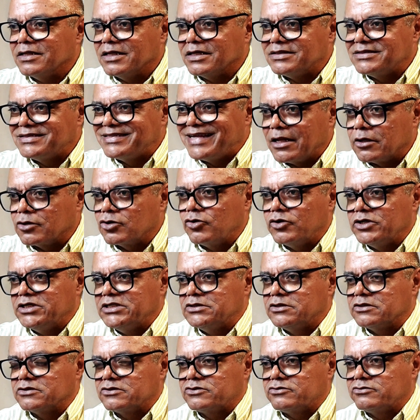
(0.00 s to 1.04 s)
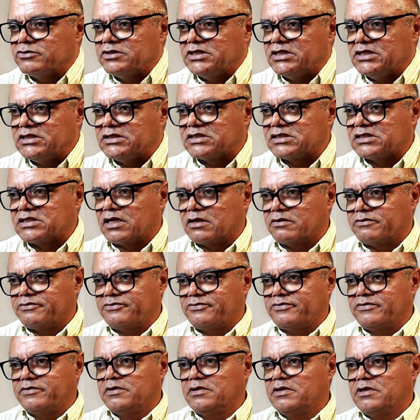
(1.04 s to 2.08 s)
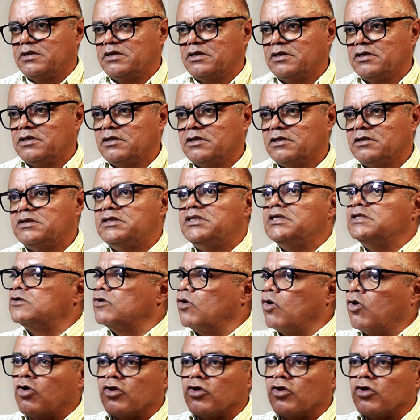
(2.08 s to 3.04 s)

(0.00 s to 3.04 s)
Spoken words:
the telco industry itself did